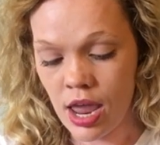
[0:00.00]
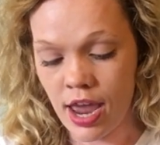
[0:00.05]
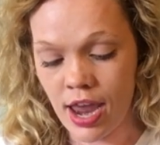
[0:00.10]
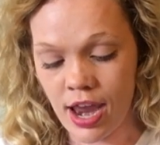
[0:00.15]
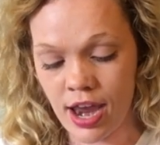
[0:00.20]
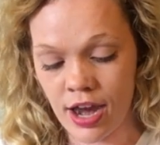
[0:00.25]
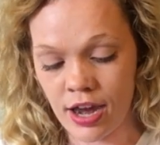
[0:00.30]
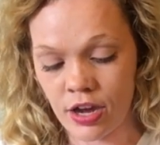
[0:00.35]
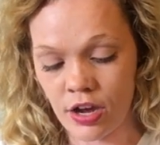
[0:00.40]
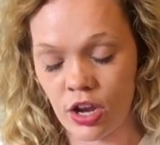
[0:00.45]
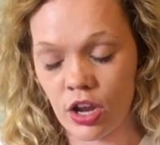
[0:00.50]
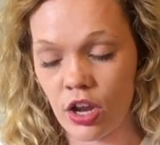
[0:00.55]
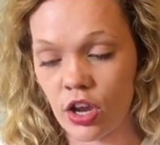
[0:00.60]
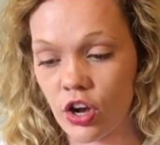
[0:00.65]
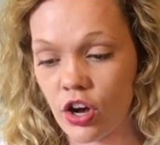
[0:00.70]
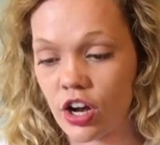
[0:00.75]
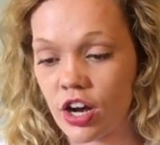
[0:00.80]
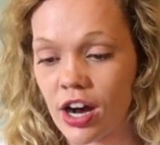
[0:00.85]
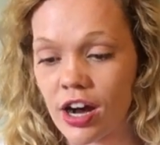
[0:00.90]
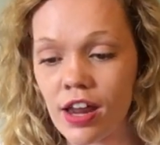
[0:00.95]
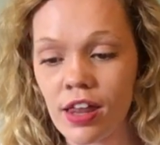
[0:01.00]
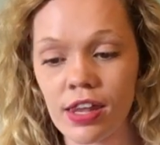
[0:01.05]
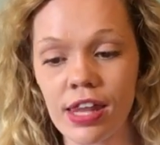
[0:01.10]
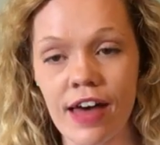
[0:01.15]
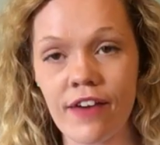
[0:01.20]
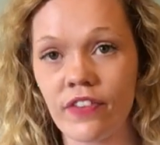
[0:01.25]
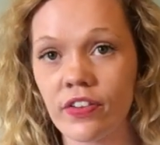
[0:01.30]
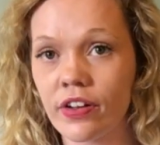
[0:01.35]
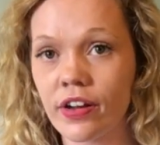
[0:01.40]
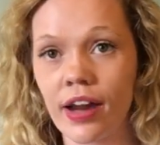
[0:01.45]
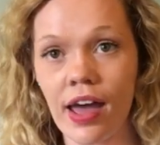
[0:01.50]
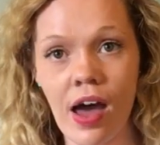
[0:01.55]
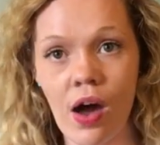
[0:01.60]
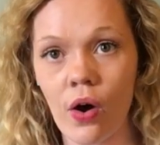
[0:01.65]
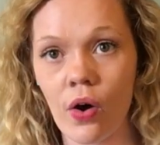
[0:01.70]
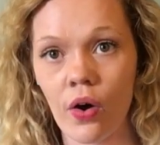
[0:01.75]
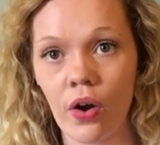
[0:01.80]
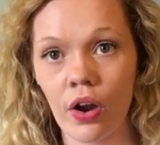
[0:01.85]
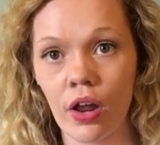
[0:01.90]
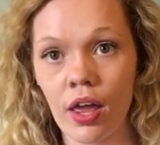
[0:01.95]
And you're gonna level it
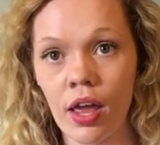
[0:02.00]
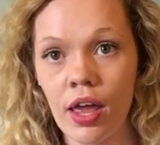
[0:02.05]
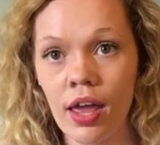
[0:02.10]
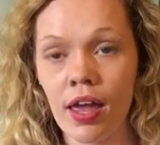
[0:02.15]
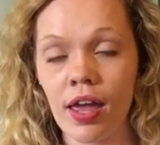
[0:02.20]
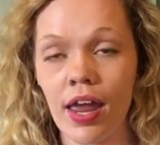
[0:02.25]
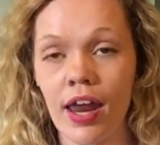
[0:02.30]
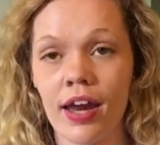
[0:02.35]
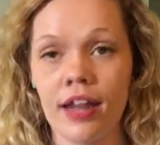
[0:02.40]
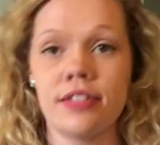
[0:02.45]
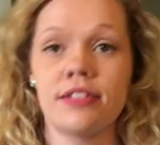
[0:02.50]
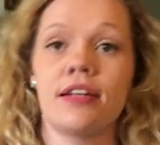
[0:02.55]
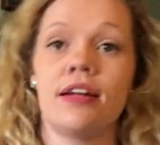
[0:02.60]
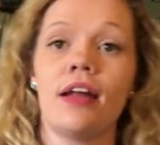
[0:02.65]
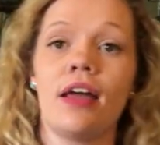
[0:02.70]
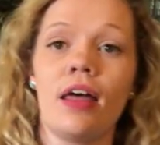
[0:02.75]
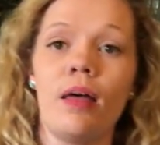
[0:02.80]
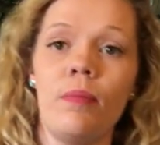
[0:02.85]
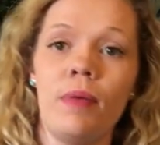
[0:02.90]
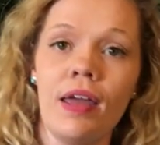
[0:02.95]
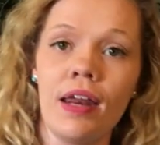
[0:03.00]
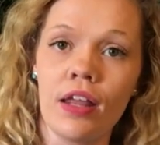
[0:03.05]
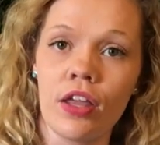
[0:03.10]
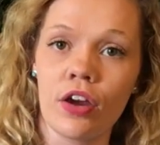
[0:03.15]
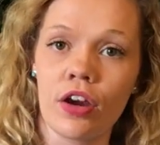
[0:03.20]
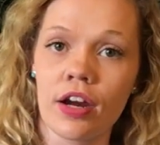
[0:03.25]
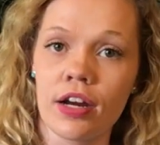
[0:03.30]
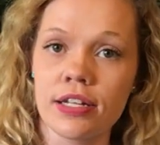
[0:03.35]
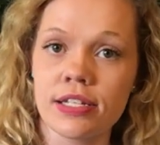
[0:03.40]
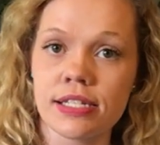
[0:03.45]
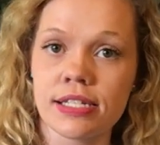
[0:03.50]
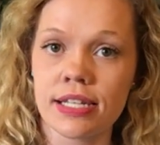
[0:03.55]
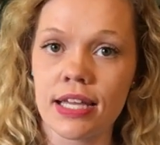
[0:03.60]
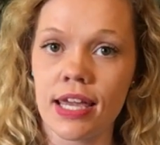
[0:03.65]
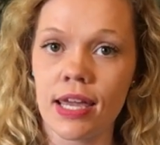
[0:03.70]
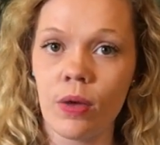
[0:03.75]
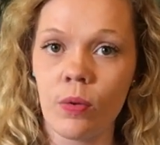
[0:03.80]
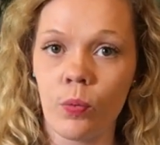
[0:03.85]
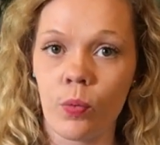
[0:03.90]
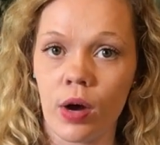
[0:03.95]
out. And it's gonna come in, you're gonna
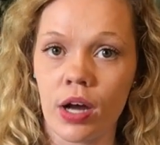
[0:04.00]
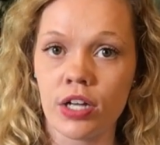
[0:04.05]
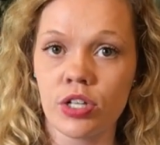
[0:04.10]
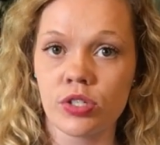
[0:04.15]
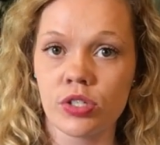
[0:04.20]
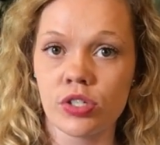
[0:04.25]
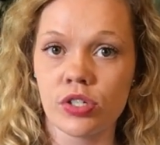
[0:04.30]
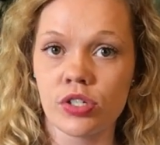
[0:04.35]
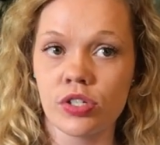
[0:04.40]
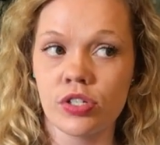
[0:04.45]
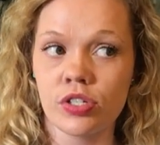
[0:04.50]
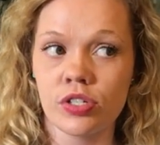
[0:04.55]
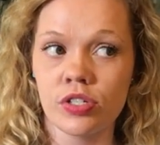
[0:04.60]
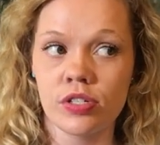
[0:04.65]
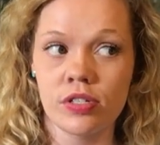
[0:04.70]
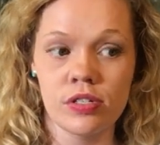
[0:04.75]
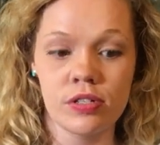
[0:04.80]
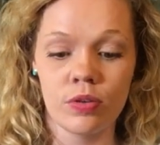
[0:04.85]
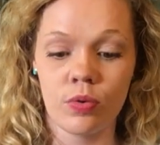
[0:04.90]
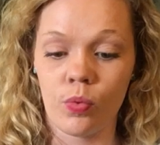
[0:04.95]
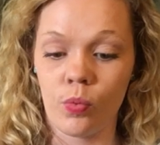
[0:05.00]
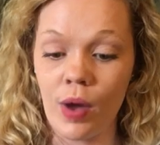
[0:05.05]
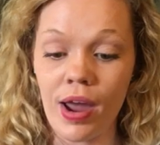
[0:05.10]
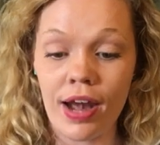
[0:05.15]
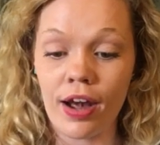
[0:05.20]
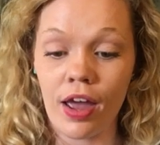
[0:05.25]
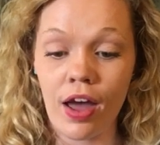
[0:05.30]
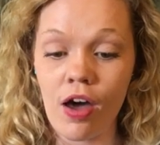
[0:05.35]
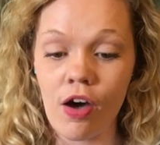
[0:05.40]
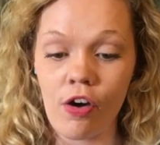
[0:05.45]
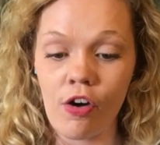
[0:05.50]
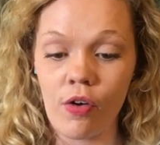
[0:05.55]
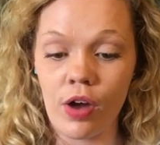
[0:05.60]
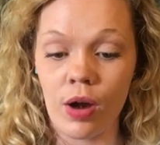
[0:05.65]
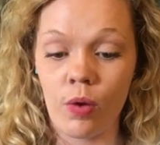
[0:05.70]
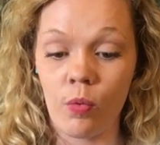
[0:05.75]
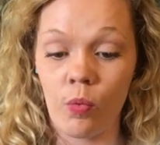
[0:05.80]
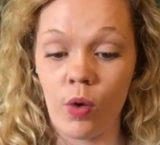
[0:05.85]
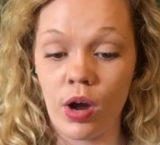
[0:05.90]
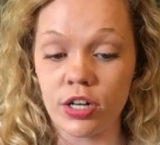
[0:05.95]
see which way to go
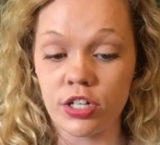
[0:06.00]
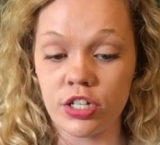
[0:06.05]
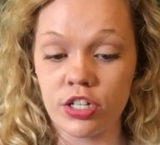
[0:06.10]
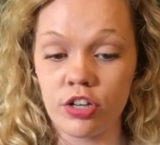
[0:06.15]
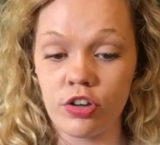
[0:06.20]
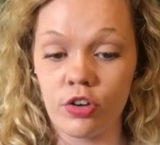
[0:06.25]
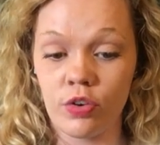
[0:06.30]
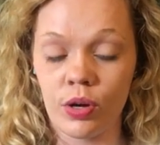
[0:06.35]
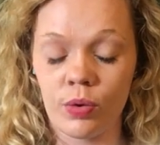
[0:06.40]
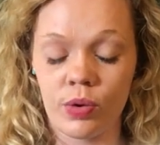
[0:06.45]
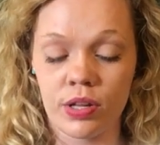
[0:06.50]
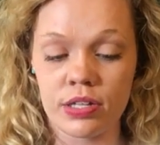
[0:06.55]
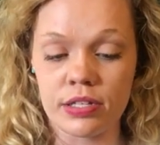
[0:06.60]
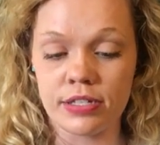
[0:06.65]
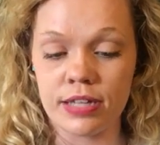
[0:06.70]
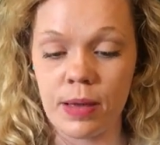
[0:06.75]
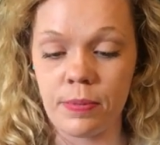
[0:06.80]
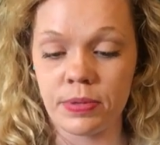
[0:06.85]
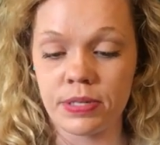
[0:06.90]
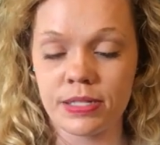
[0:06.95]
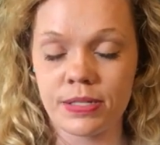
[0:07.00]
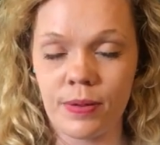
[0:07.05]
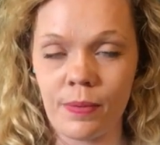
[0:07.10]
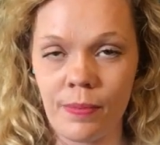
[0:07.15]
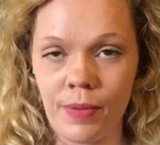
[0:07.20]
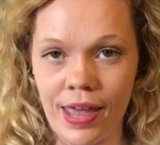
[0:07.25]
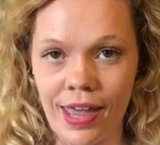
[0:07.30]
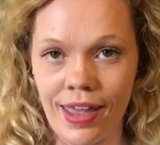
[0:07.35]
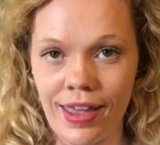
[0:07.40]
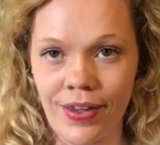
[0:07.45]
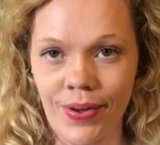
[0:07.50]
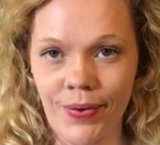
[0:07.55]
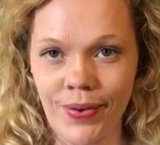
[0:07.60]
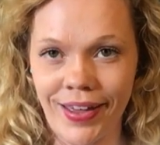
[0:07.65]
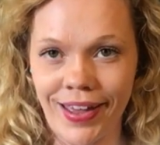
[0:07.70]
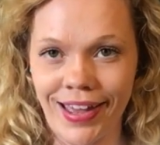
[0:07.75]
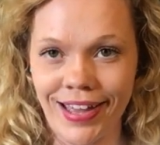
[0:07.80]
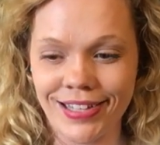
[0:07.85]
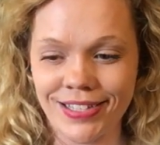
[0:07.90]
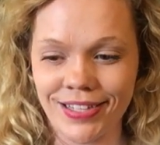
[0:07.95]
and what to do and what steps to make,
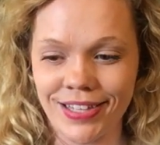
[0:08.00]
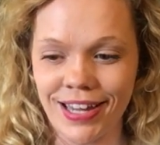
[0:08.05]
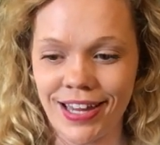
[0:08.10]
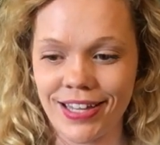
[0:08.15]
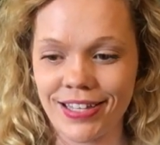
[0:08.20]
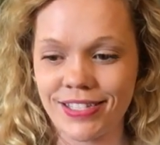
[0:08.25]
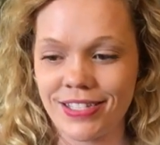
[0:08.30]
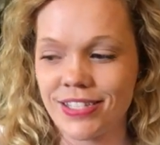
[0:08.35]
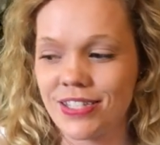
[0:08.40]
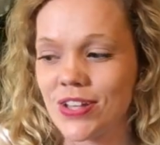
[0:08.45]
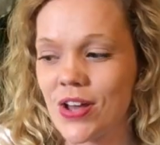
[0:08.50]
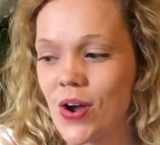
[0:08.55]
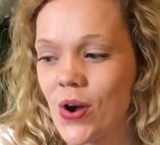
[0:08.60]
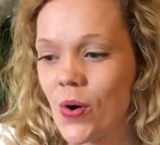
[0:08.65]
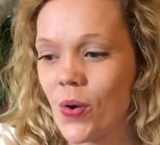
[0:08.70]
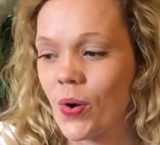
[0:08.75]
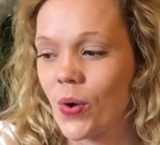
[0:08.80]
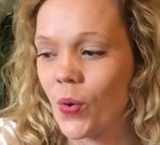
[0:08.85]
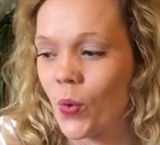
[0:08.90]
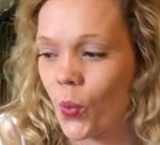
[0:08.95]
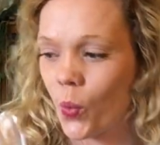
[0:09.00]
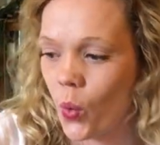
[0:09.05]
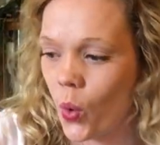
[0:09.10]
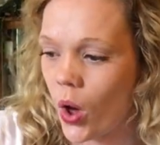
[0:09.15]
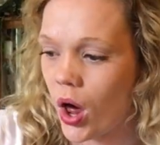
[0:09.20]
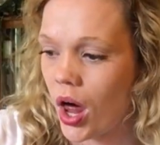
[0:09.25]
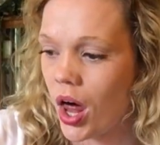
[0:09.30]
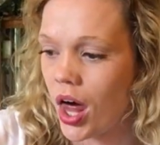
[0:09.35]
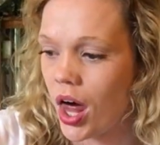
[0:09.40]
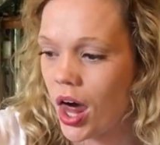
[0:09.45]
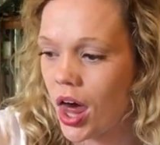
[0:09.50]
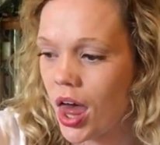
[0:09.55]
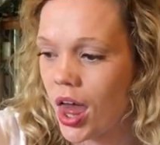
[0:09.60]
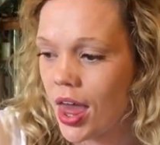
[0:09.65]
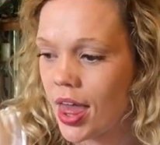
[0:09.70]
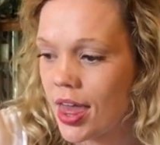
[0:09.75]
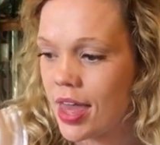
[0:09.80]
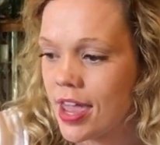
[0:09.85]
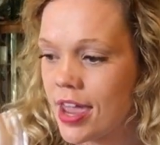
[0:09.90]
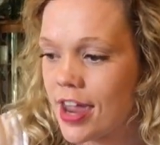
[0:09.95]
okay? So that is so cool,
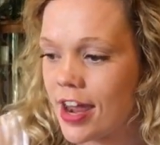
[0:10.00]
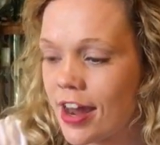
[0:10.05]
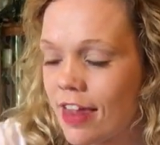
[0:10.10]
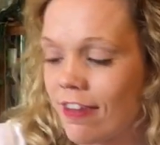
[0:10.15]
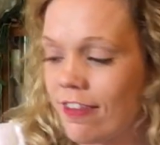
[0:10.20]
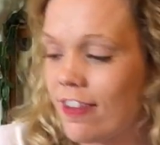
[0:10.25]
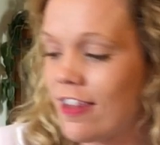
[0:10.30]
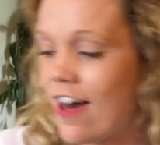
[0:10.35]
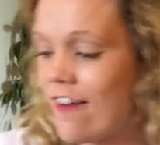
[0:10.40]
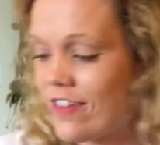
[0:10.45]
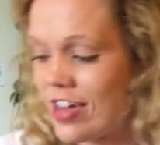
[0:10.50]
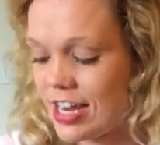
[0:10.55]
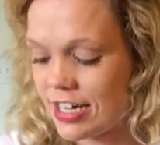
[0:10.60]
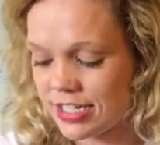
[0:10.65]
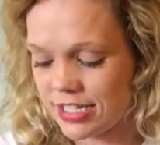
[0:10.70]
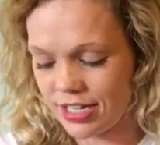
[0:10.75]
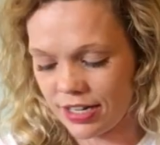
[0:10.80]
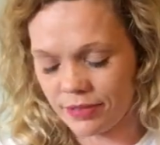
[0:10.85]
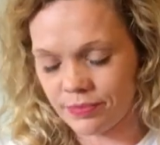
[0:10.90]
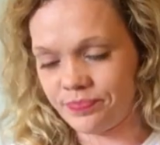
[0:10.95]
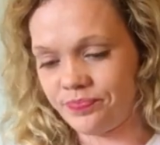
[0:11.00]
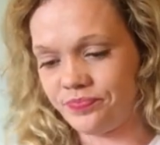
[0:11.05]
and I love it.